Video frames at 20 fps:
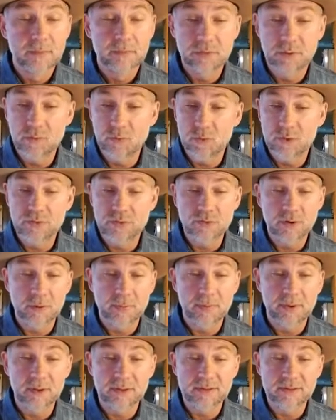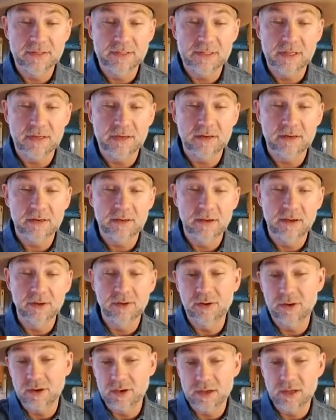Put 1 drop on the sucker,
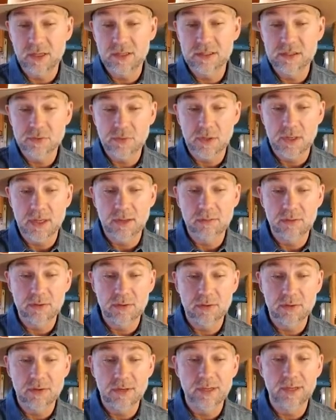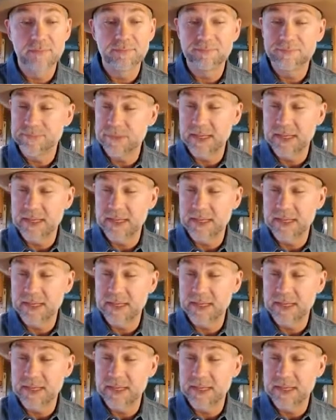on a cotton swab or on him,